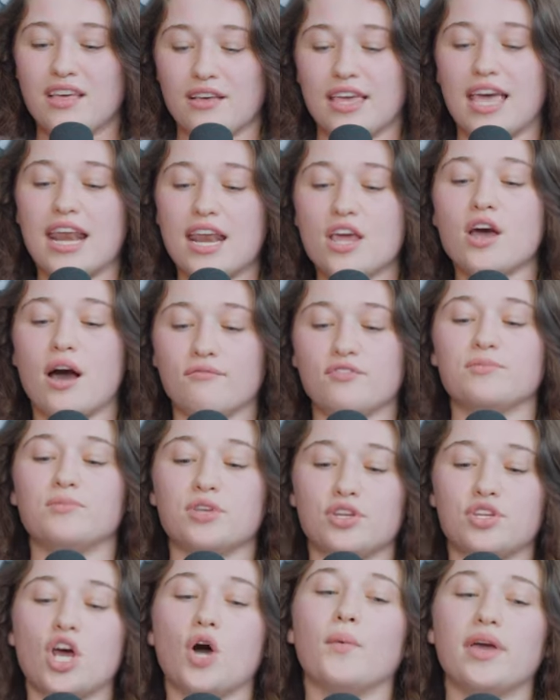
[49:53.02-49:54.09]
getting comfortable
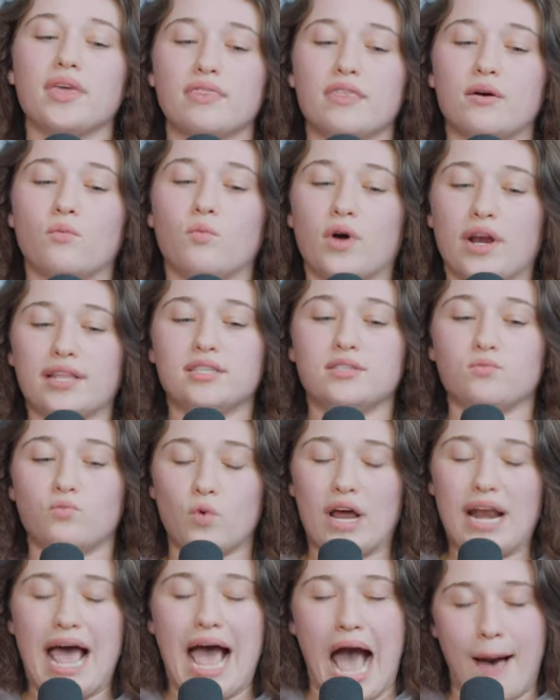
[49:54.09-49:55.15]
and knowing that
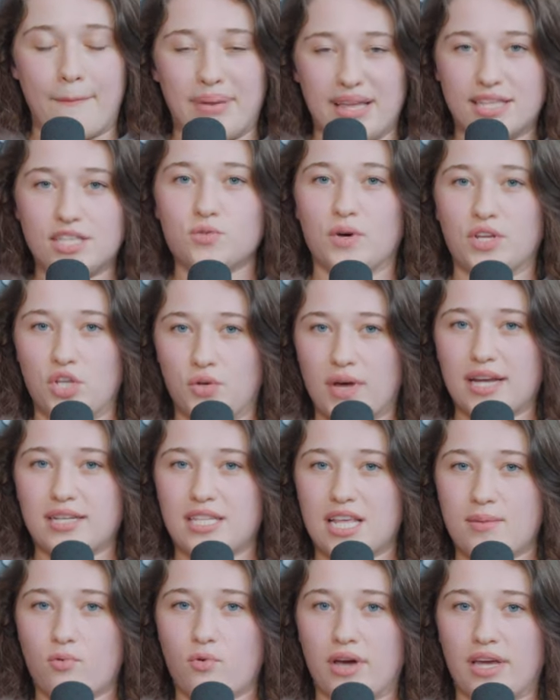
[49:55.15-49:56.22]
what happens when you get to
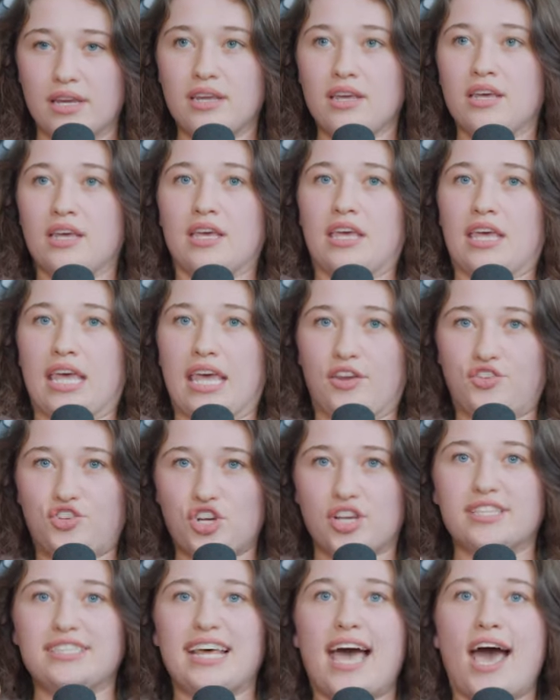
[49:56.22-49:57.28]
that point, it
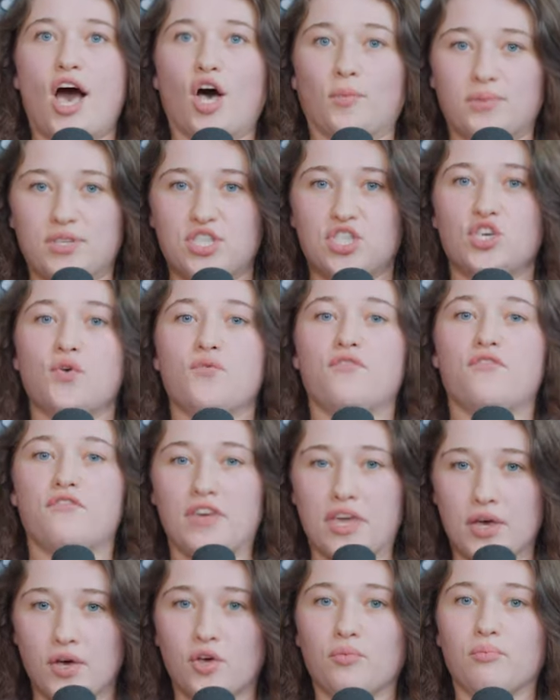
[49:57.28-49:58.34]
just helps you
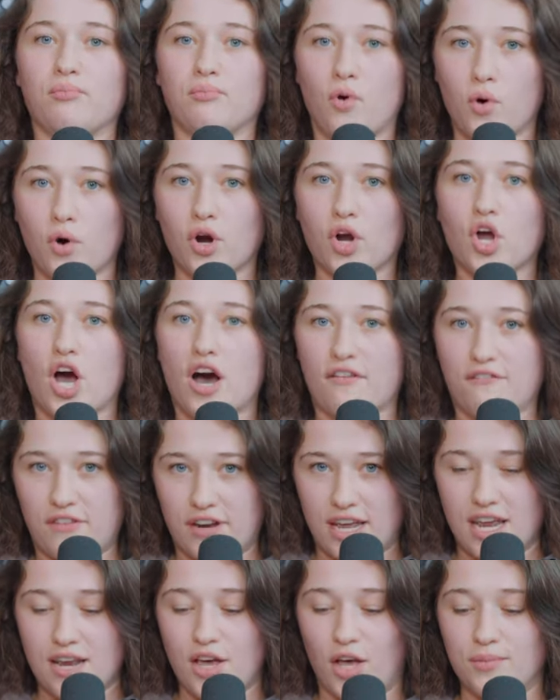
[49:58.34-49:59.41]
feel more
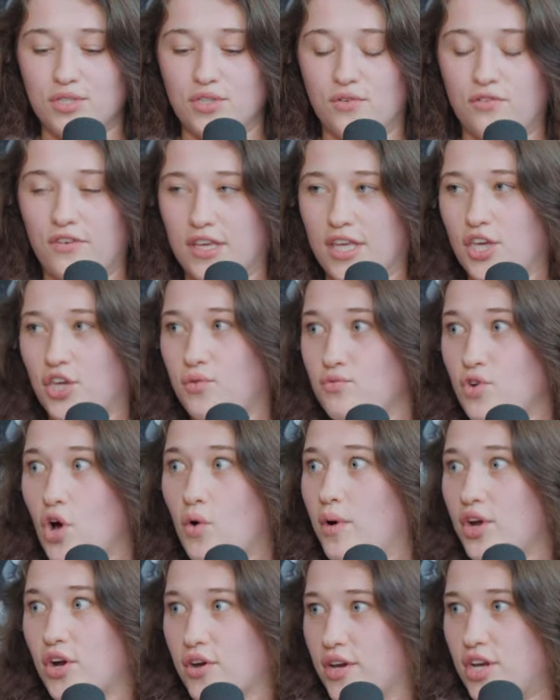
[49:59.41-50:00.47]
confident. It helps you feel like you know
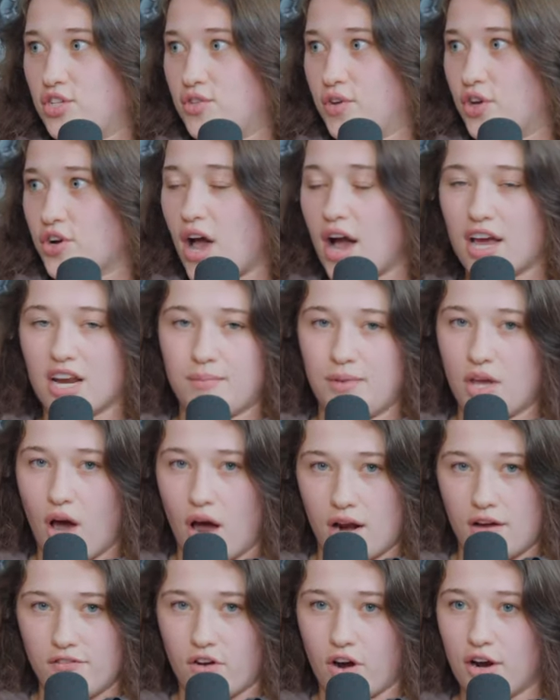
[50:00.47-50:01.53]
what you're going to do. You're not going to be
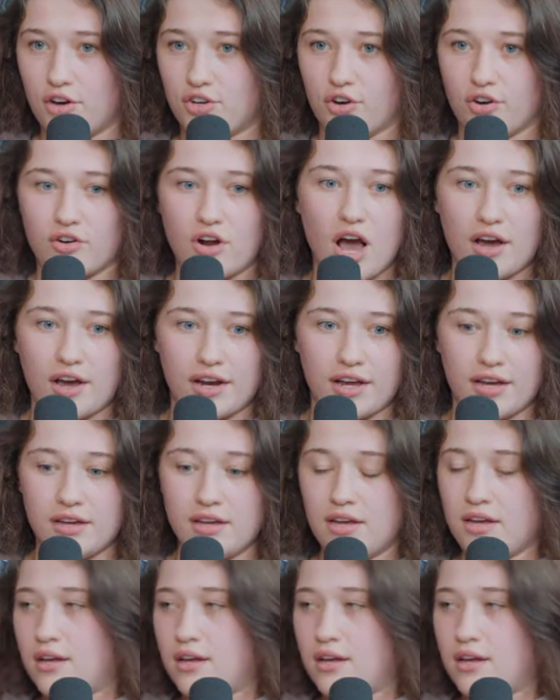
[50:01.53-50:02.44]
caught off guard. You're not going to